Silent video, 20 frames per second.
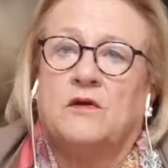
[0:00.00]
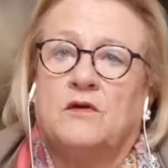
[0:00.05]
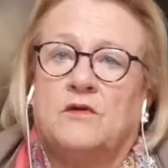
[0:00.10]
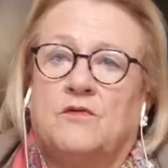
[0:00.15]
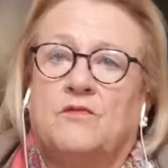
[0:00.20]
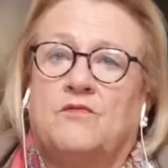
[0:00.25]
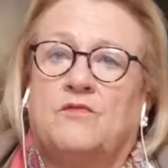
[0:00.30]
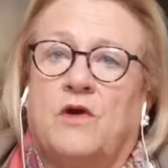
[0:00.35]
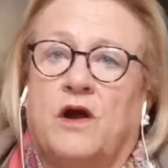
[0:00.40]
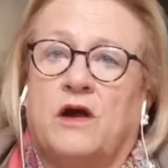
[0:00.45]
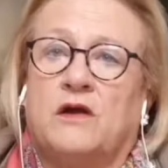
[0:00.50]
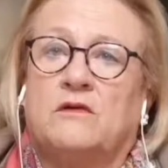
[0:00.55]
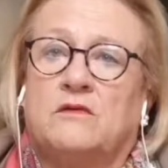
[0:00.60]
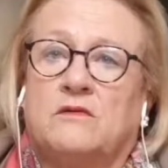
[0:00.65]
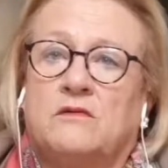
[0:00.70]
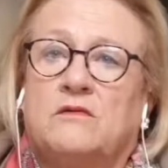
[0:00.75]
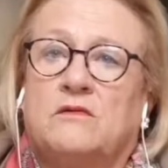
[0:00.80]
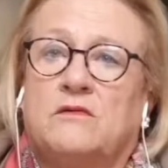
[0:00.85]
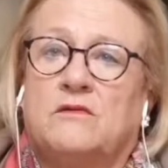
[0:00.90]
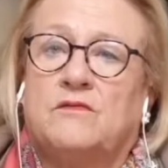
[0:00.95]
Right,
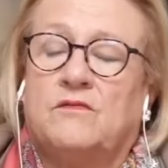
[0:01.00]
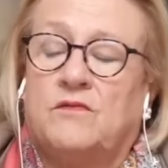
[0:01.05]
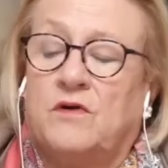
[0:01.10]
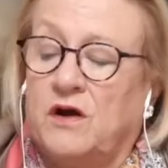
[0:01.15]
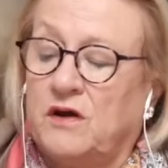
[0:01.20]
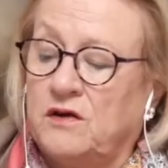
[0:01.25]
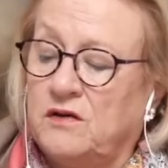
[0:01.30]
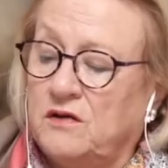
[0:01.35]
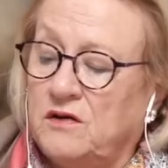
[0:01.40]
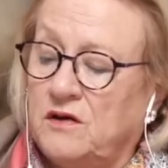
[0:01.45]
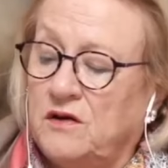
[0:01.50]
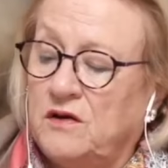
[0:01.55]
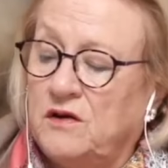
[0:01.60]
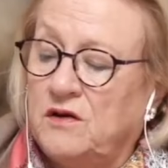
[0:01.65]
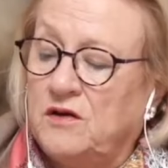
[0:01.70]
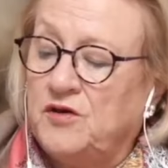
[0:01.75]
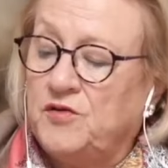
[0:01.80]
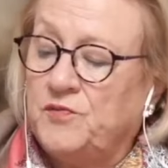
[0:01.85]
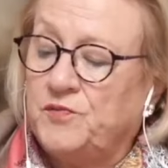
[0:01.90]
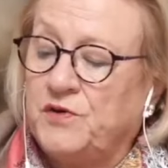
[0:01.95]
right.
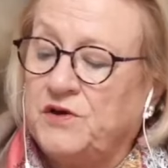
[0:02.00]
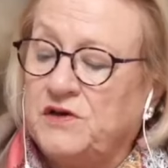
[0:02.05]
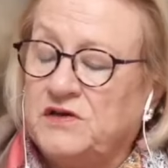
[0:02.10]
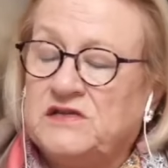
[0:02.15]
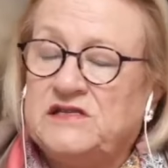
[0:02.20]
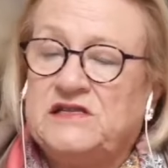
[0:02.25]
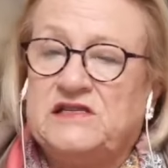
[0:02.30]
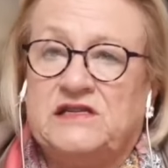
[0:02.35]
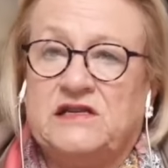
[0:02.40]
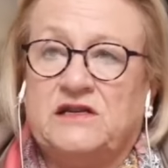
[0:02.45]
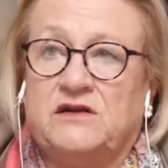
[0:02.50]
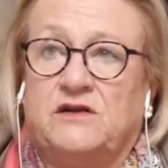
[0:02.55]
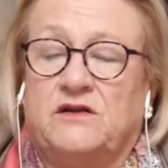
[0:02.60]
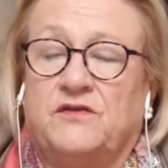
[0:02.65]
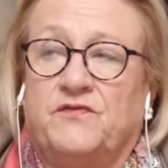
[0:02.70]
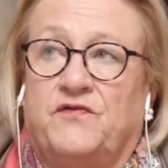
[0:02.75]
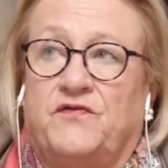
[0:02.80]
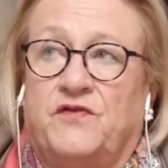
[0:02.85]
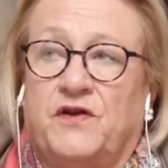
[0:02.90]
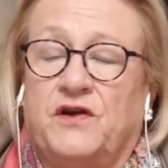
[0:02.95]
But it's still
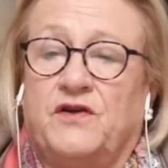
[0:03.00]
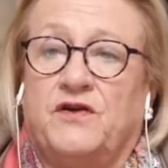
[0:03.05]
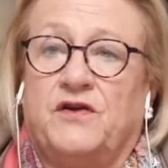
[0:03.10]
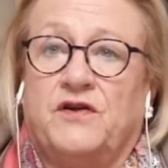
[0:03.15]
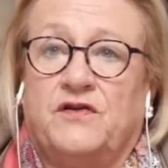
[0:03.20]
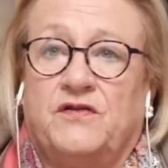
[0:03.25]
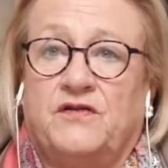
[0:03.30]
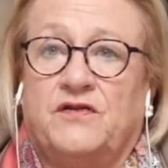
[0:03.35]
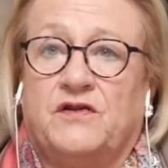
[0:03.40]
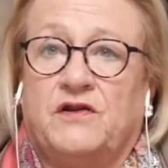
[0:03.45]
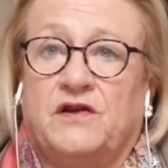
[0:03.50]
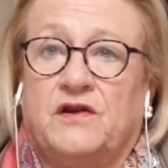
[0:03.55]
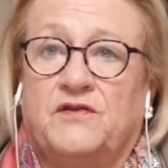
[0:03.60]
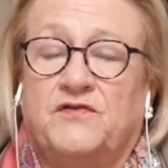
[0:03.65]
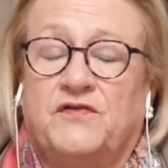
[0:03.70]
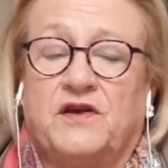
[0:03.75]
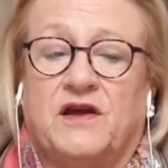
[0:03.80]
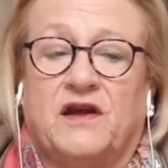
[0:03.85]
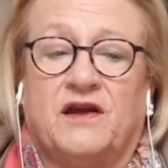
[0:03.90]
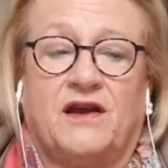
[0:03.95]
very
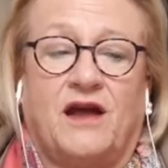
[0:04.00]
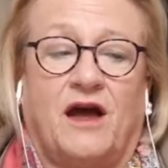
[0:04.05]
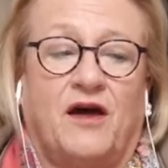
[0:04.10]
significant.